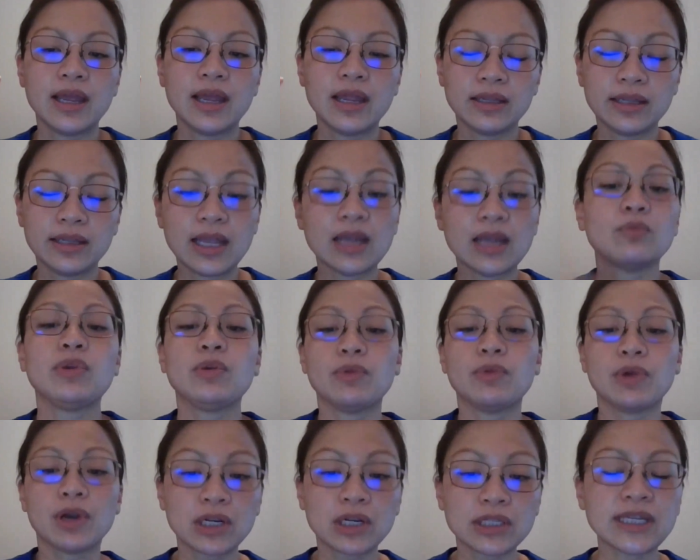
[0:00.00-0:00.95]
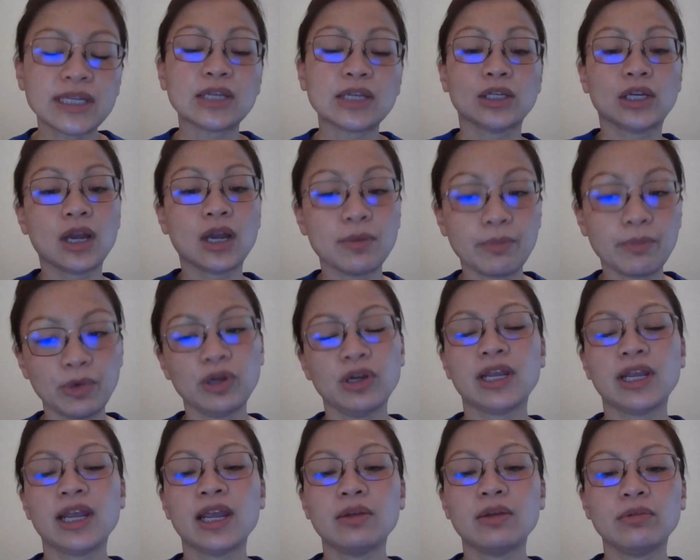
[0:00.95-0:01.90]
And then we will start to
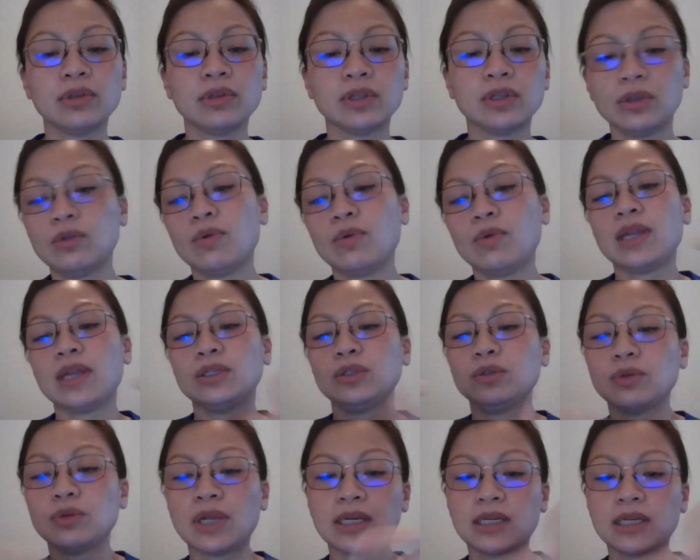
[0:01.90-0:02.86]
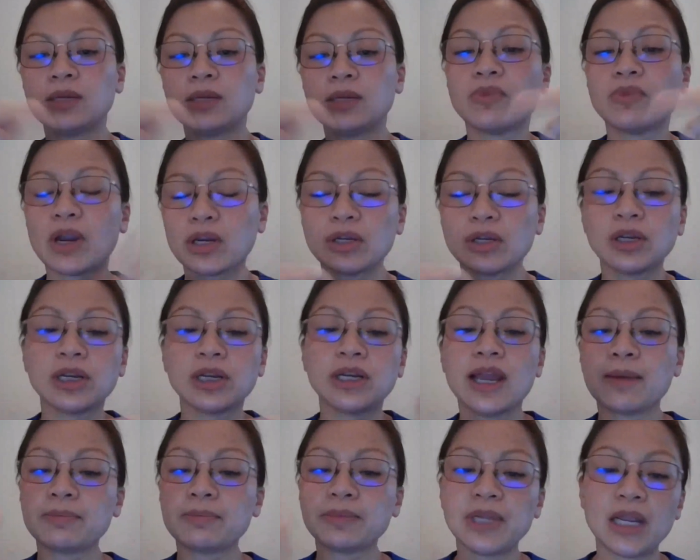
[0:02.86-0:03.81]
communicate with you, and you can keep
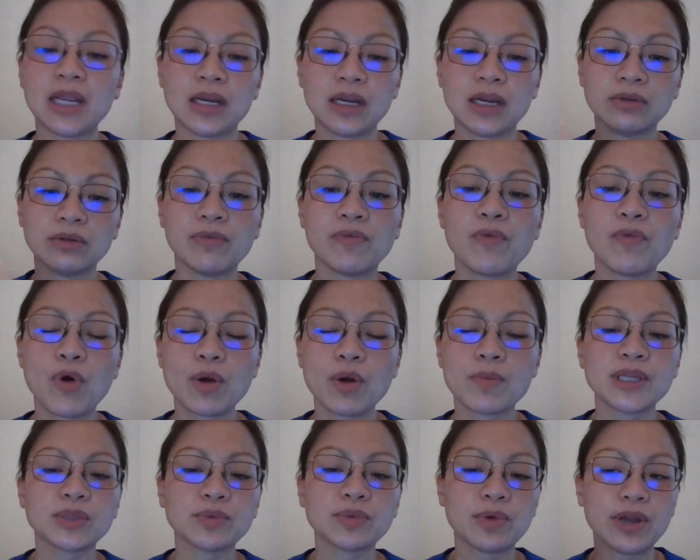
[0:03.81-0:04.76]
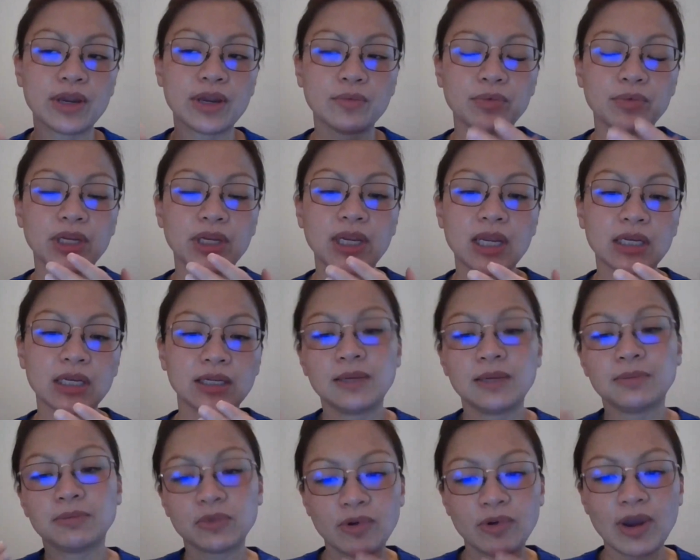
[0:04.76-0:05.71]
regularly updating the form as well, and we can
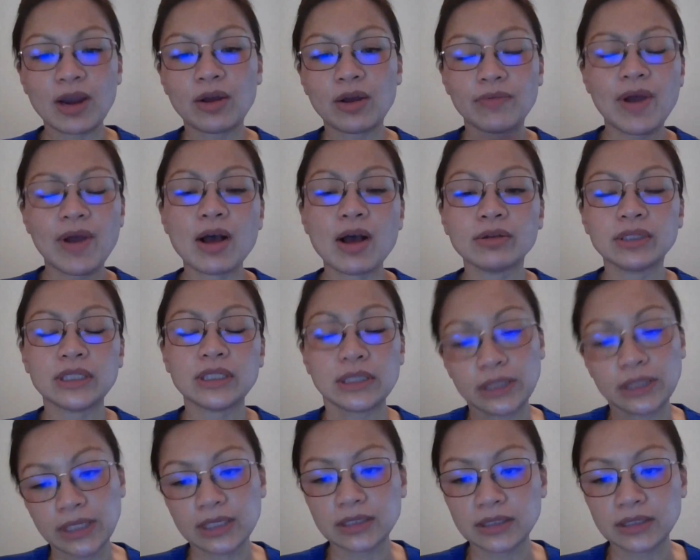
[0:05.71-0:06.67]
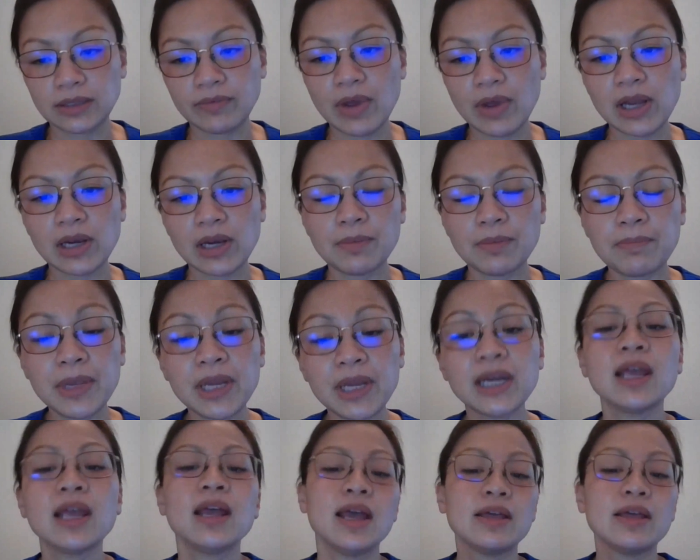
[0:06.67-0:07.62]
keep track of how this thing is
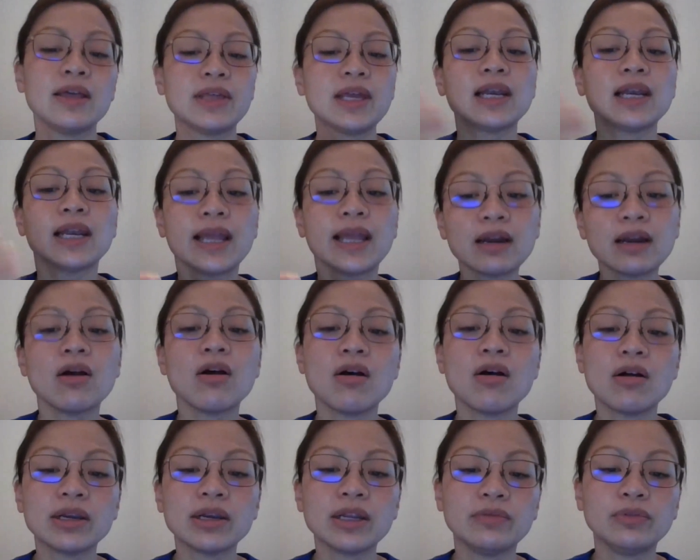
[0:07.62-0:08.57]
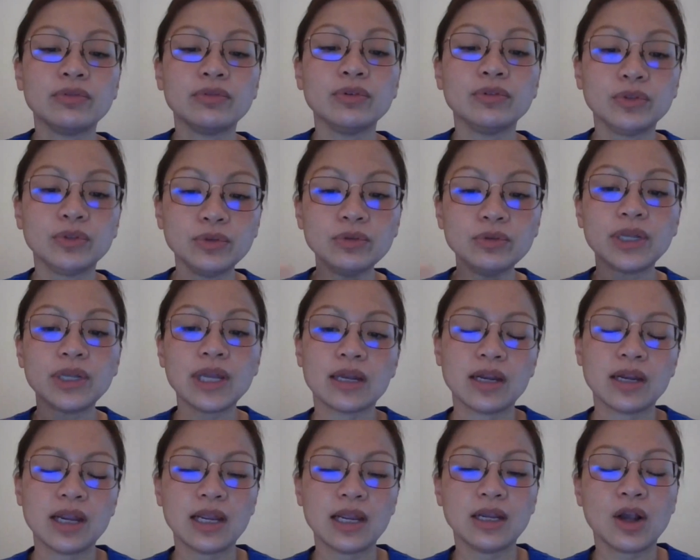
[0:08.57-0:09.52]
development. And then later on, if you do
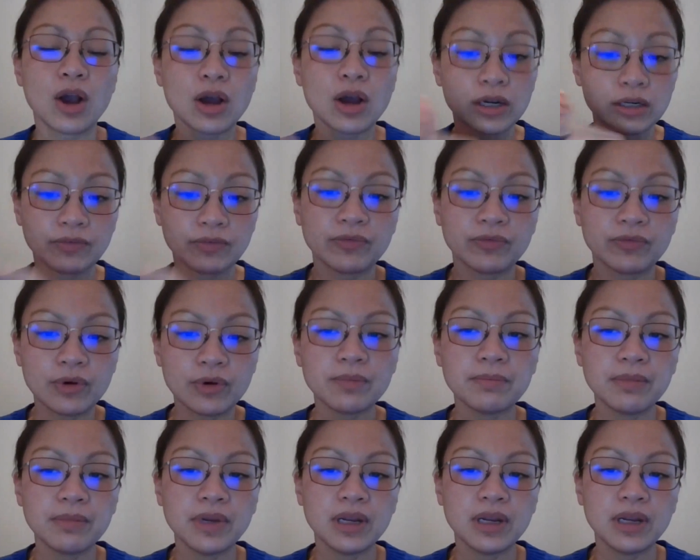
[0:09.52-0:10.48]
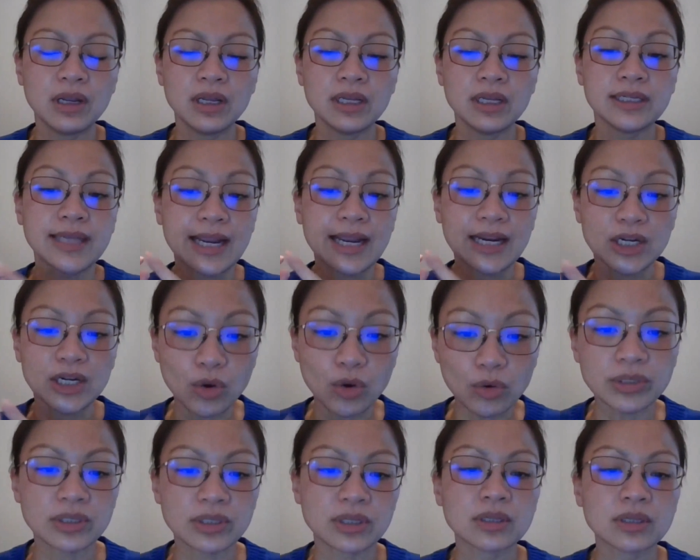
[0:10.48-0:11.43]
get a confirmed
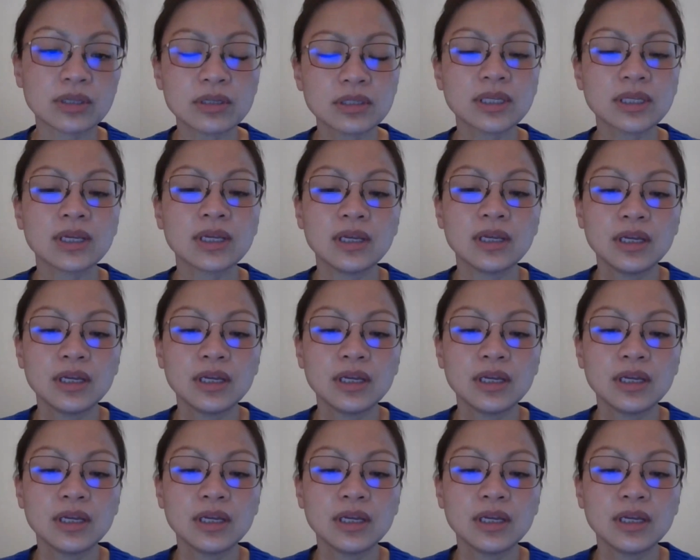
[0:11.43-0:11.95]
diagnosis,